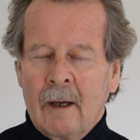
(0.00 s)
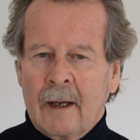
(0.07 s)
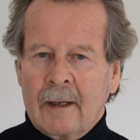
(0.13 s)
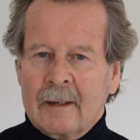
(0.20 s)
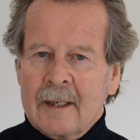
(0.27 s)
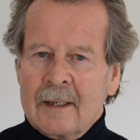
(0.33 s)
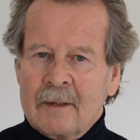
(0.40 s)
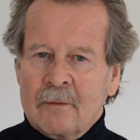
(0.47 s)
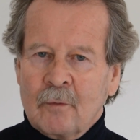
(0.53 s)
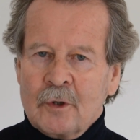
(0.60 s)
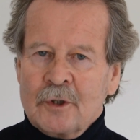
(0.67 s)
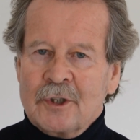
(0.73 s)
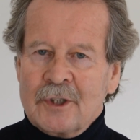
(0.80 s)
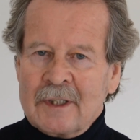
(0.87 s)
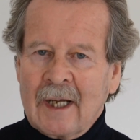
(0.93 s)
And that
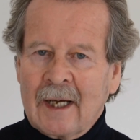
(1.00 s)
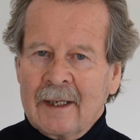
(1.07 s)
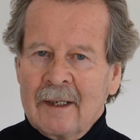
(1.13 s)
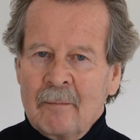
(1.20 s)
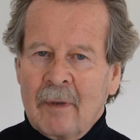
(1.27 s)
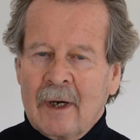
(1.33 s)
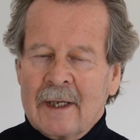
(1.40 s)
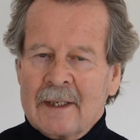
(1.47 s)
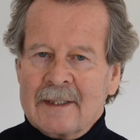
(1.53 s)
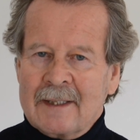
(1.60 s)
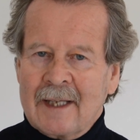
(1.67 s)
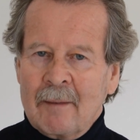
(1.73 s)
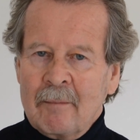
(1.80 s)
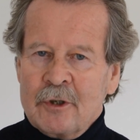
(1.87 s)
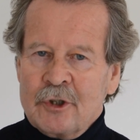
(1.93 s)
was done by
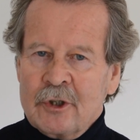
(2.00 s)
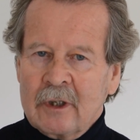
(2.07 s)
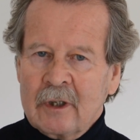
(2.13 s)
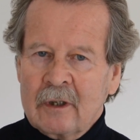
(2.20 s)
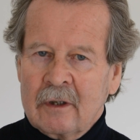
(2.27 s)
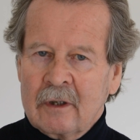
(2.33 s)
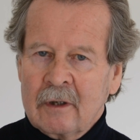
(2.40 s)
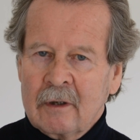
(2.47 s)
establishing